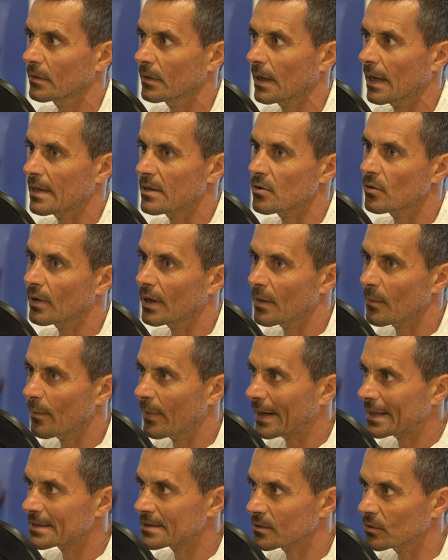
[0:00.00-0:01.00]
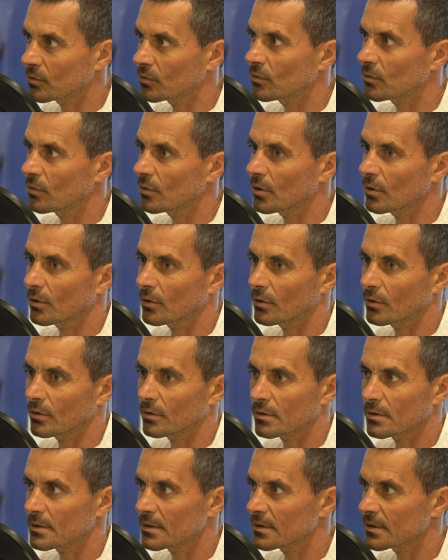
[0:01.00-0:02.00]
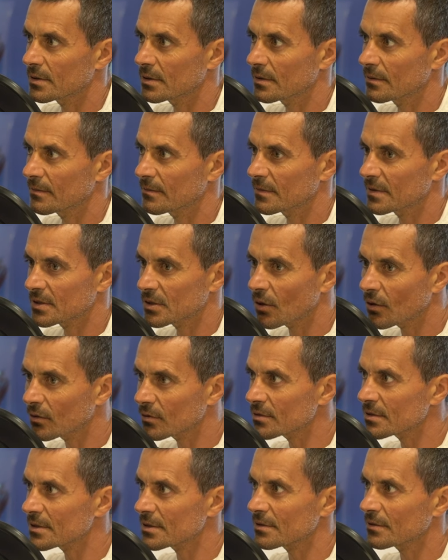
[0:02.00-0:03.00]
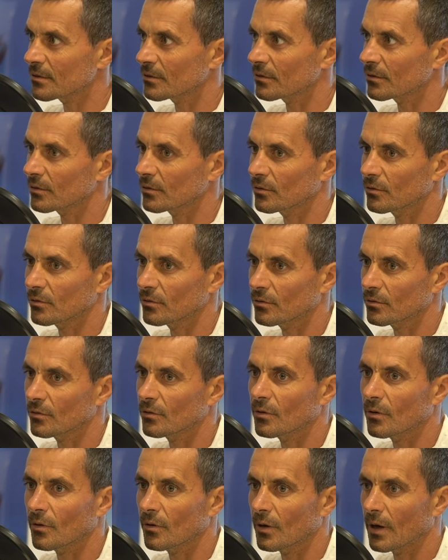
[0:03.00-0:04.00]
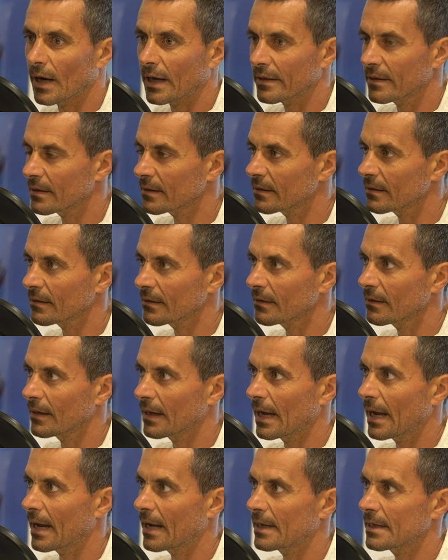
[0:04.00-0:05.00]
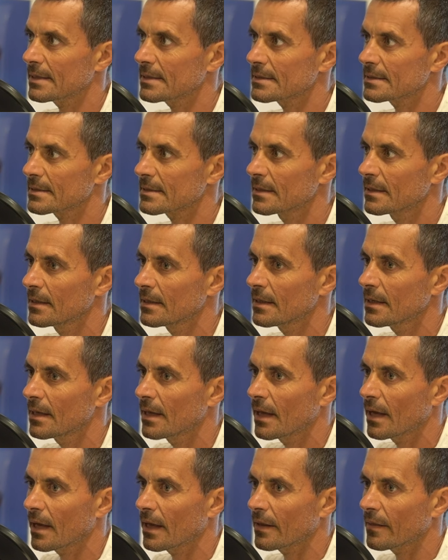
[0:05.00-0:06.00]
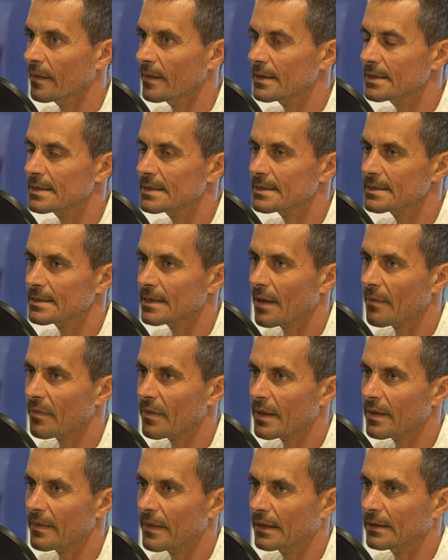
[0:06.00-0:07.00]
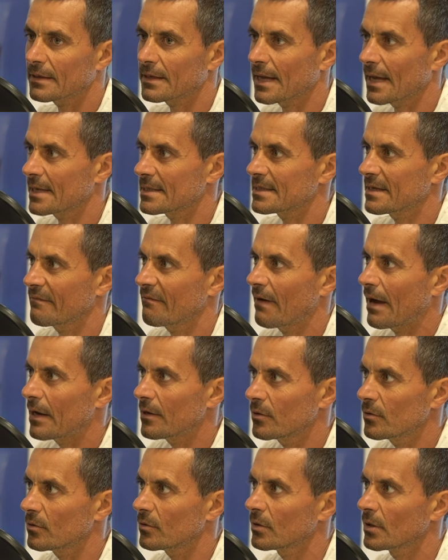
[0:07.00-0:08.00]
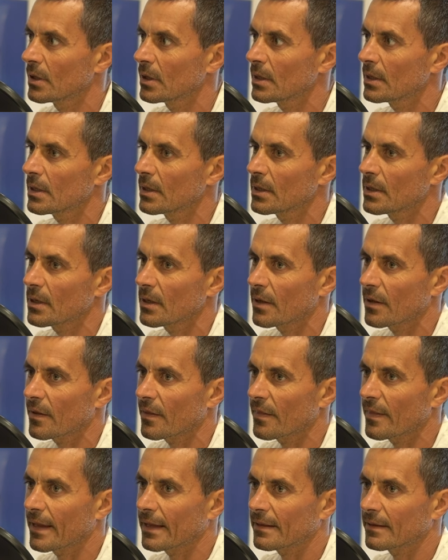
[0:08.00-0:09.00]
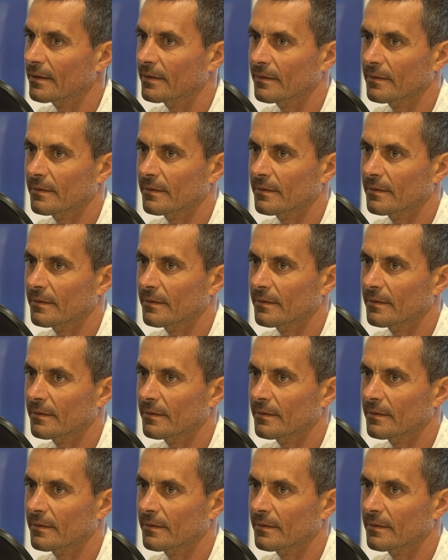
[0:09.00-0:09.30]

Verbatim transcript: And you can pass to your sons or to other guys, and this is something that it has a value that